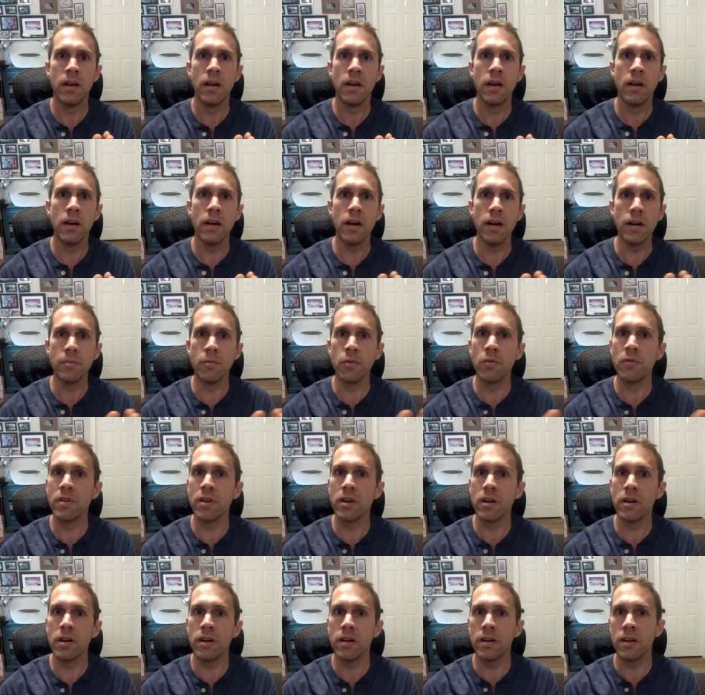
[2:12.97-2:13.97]
Uh, moving
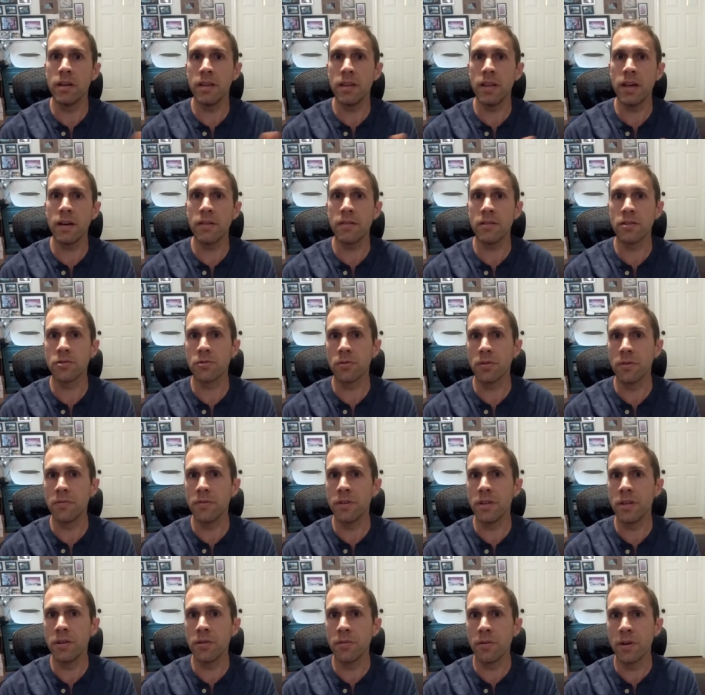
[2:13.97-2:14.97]
on, in that short
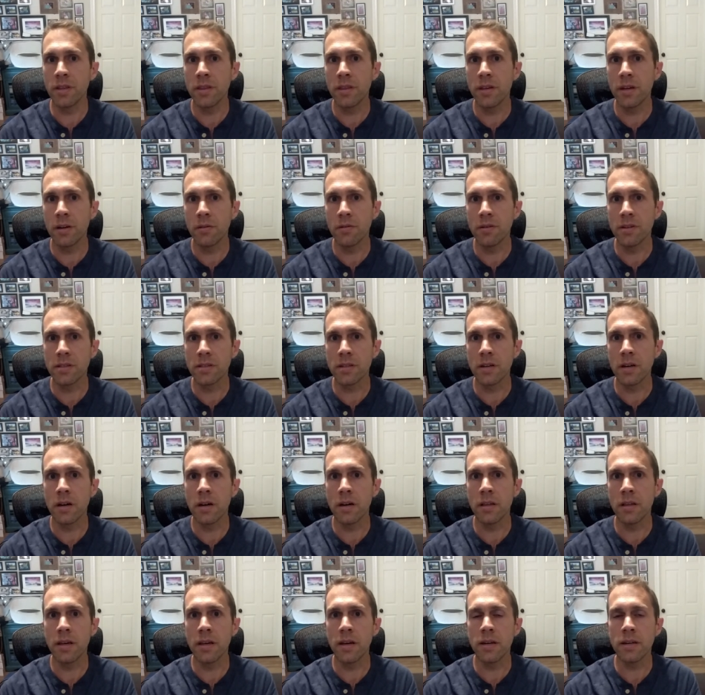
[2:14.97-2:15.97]
video right there, we
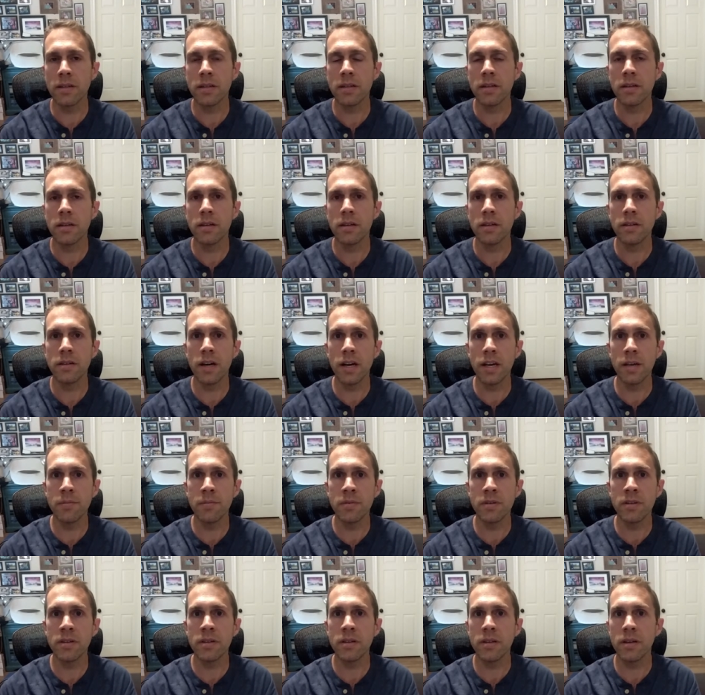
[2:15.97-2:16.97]
saw that
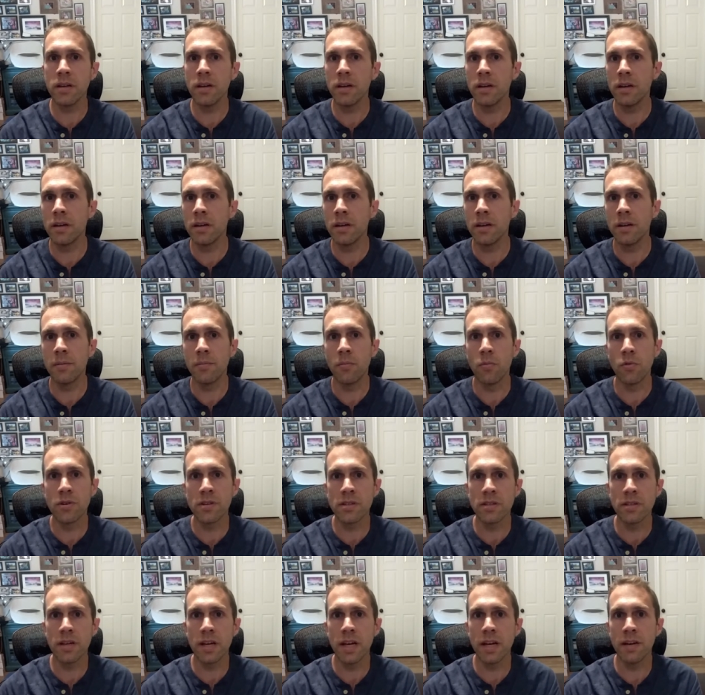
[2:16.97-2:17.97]
diamond and
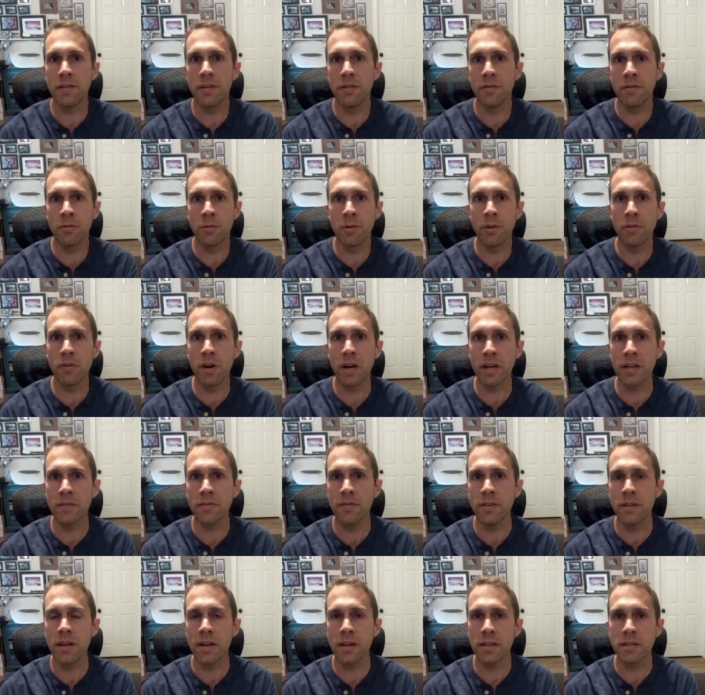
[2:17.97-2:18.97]
moissanite have different refractive
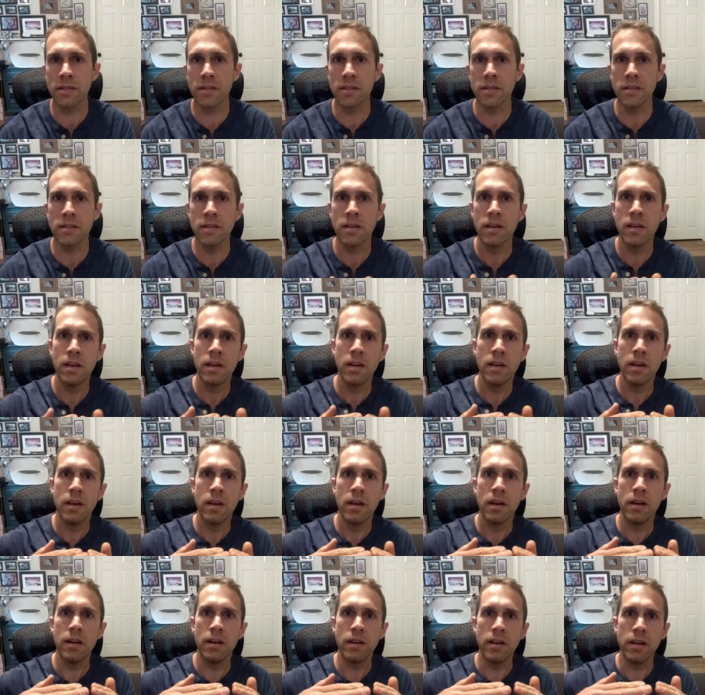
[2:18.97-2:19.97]
indexes.
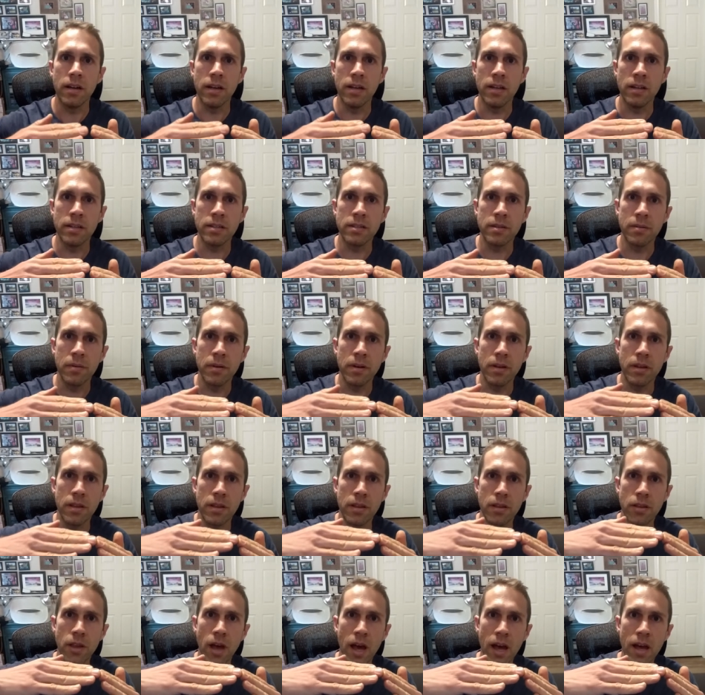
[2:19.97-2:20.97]
Uh, and
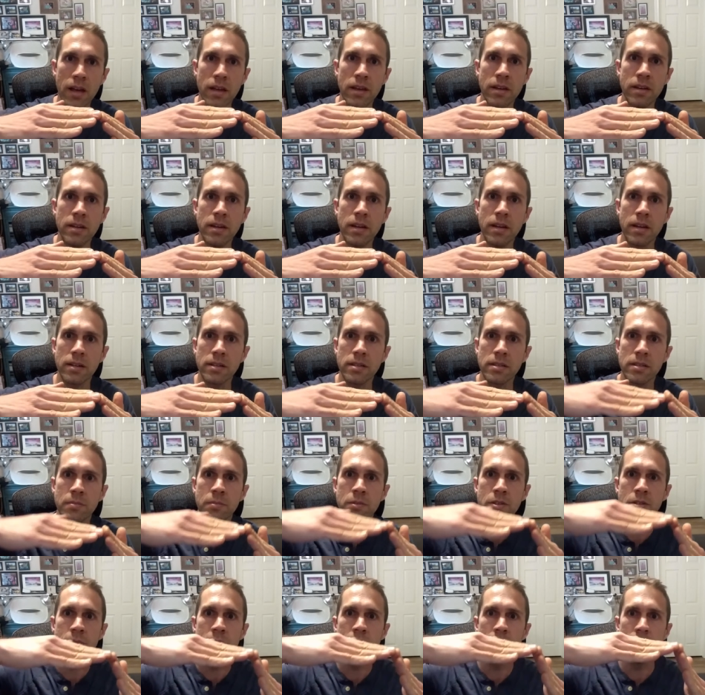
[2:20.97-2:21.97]
that index is a
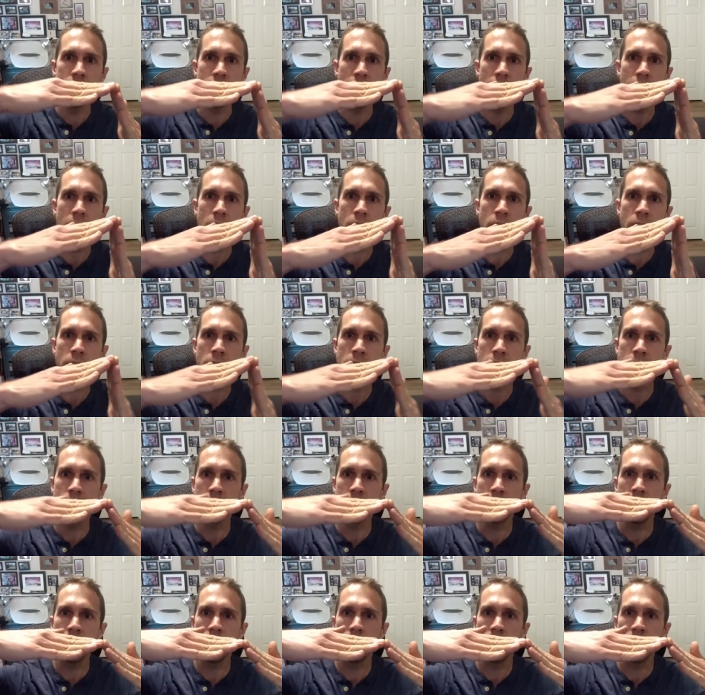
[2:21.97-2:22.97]
measurement of how
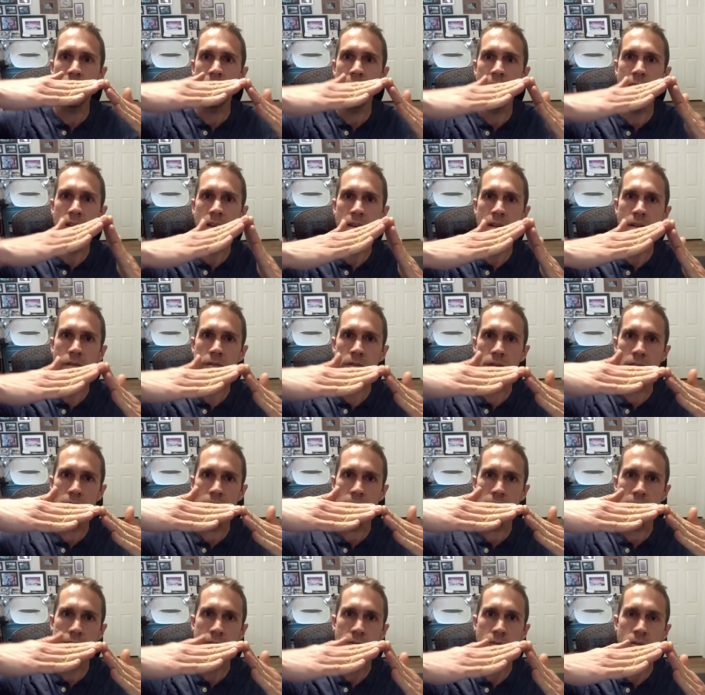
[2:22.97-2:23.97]
steep that angle
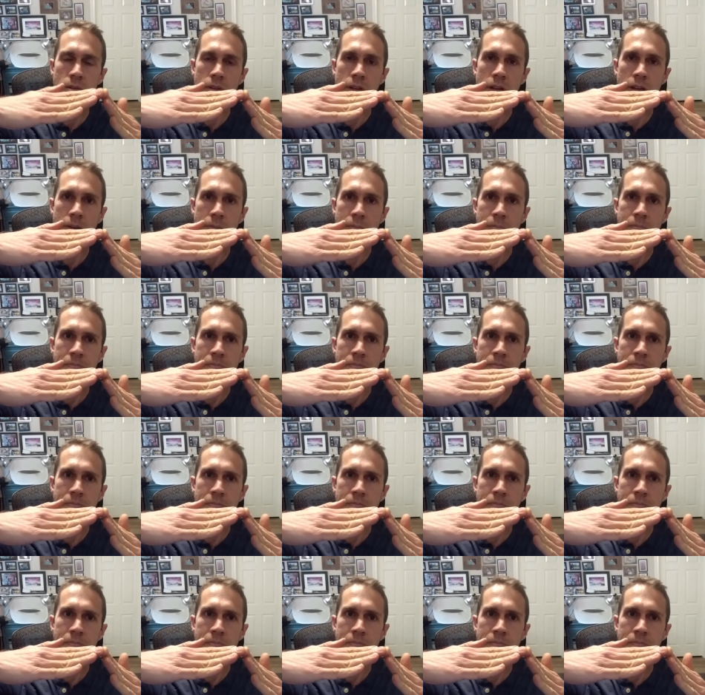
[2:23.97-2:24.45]
is for light.